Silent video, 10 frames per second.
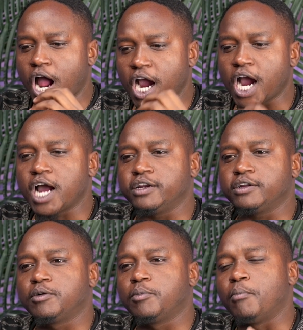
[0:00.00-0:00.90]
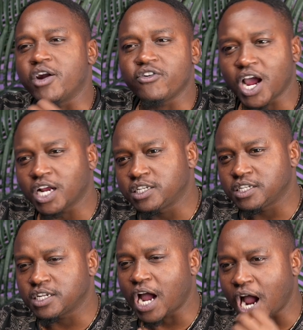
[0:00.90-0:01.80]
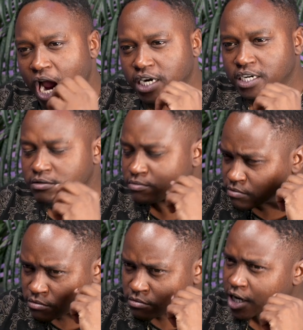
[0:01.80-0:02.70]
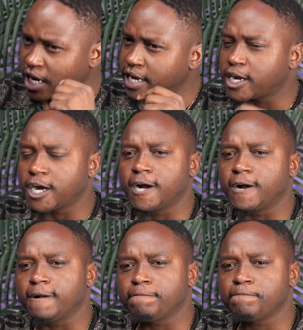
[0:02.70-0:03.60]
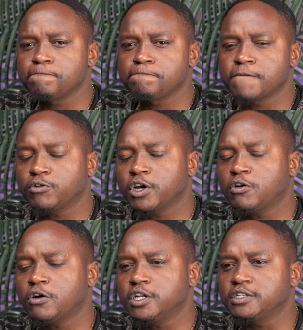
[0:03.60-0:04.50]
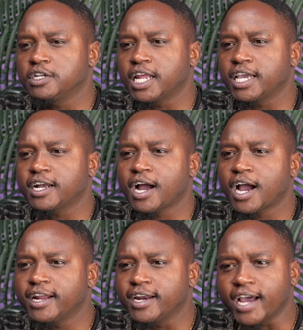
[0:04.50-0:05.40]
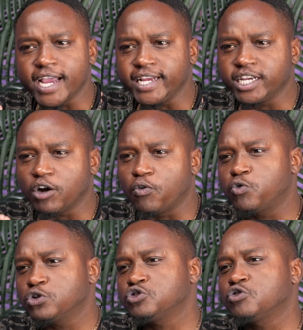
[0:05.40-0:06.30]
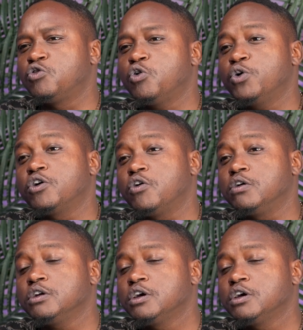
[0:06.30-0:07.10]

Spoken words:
and Marat had like how do I call it? Like had an idea of what's going on,